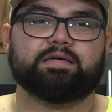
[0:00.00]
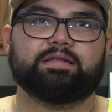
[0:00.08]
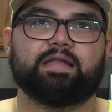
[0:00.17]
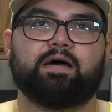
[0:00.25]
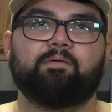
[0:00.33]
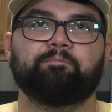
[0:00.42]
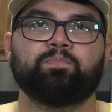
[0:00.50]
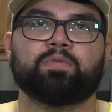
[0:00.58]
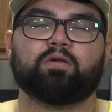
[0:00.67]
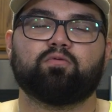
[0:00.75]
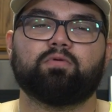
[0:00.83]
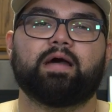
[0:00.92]
Now
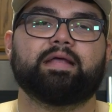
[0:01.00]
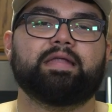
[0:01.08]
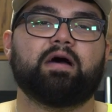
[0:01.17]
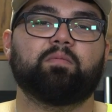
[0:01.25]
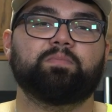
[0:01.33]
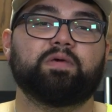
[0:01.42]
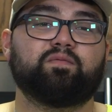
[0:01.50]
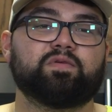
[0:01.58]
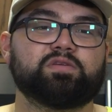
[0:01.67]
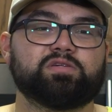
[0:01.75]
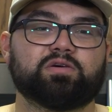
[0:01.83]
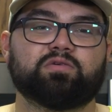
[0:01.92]
right now beef
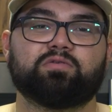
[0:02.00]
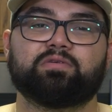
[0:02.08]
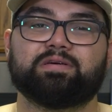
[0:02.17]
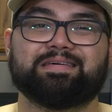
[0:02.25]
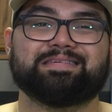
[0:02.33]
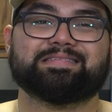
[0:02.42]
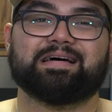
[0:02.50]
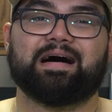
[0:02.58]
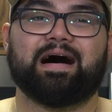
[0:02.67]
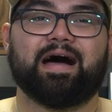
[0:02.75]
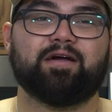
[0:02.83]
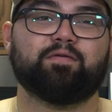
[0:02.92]
in general is a
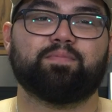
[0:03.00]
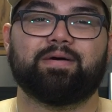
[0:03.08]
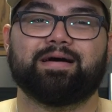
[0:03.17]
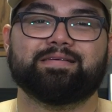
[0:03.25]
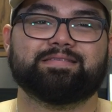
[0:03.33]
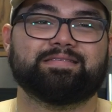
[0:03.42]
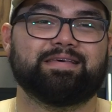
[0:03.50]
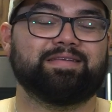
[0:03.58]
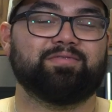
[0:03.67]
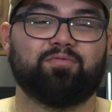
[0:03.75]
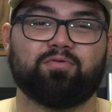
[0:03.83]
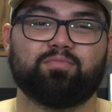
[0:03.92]
higher price
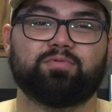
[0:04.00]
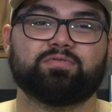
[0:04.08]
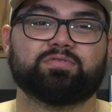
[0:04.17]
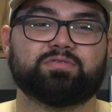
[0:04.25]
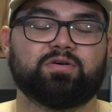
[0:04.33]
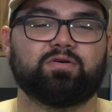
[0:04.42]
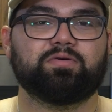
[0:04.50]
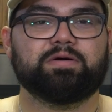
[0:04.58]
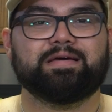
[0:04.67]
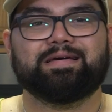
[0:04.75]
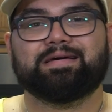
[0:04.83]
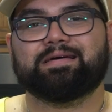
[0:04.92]
than normal, so
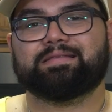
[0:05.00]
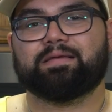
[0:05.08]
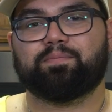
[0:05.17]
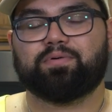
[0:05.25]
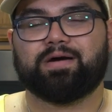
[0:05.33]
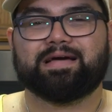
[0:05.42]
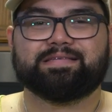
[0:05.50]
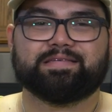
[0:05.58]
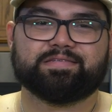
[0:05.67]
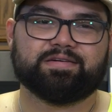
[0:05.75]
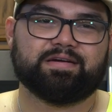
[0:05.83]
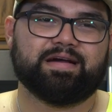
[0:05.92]
the
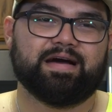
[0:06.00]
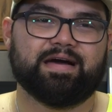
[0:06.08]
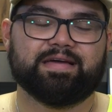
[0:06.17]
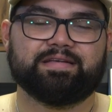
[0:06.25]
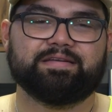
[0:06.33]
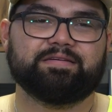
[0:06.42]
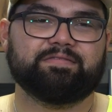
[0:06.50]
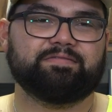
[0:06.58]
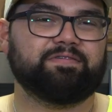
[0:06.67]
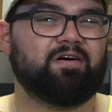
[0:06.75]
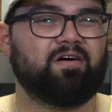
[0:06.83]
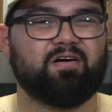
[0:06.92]
prices are kind
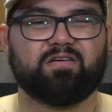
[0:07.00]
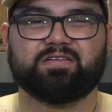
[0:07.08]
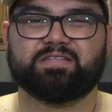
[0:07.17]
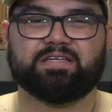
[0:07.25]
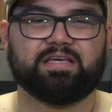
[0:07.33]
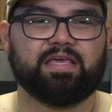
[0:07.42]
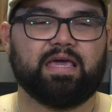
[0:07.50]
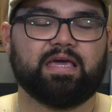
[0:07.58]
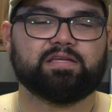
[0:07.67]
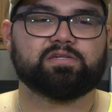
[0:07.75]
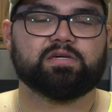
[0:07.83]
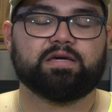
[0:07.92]
of hard to
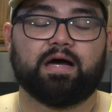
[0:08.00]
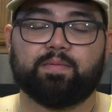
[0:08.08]
gauge.